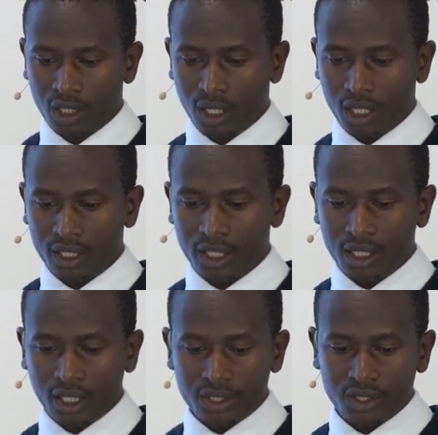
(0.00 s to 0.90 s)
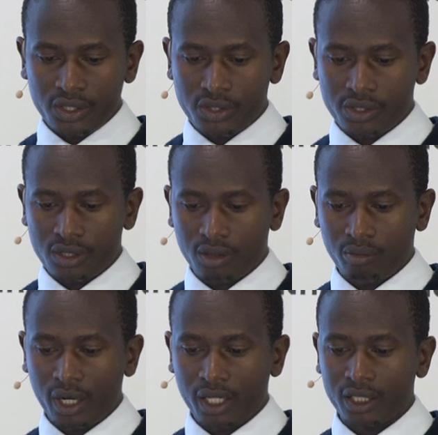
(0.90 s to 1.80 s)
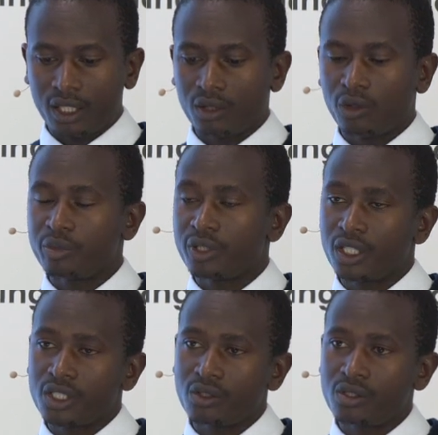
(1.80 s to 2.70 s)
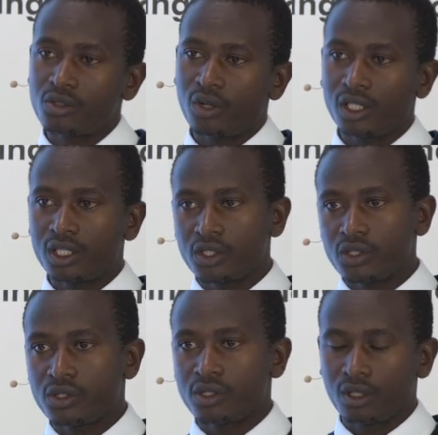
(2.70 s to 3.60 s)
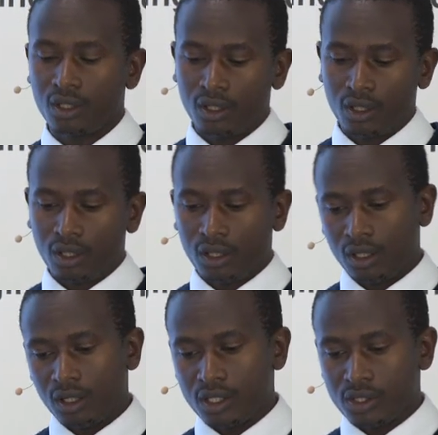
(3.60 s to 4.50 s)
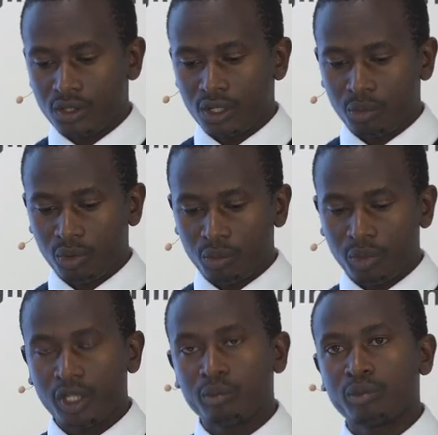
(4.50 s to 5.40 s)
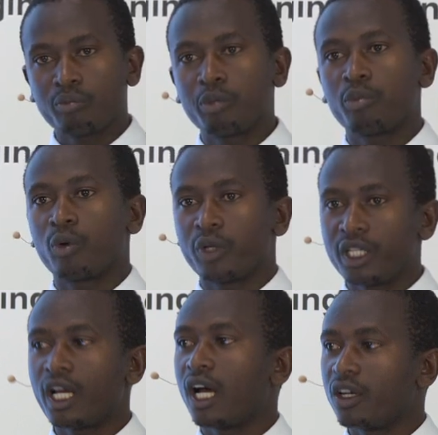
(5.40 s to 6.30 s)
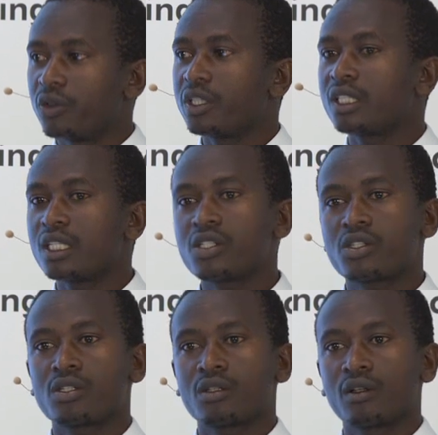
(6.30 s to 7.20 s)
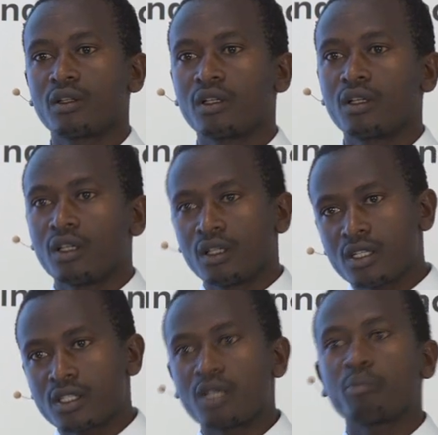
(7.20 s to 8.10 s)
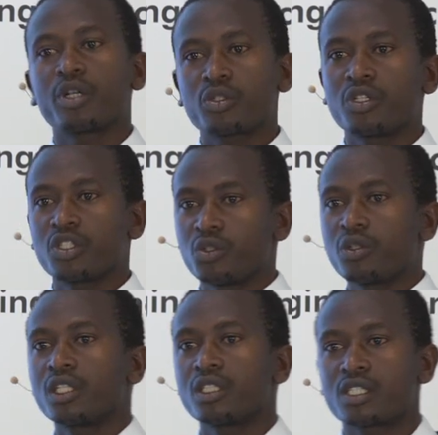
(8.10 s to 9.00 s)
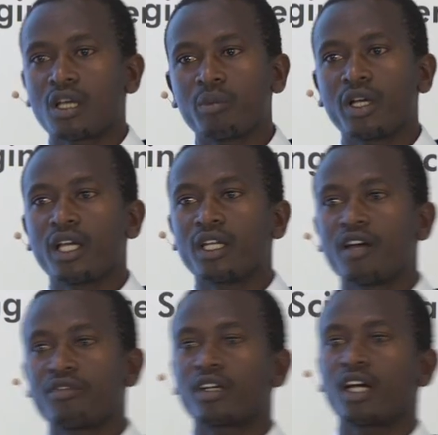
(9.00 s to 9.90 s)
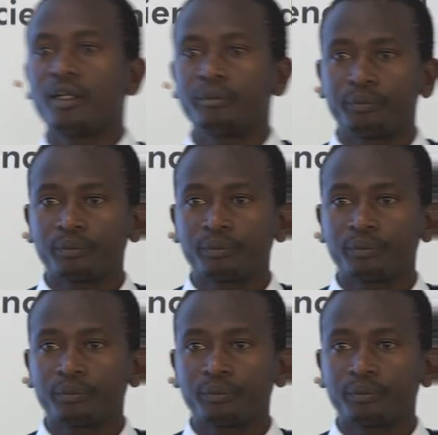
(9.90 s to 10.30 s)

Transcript: The linkages, market and communication strategies is still a problem. People here are doing this. Same person is doing it somewhere in Africa,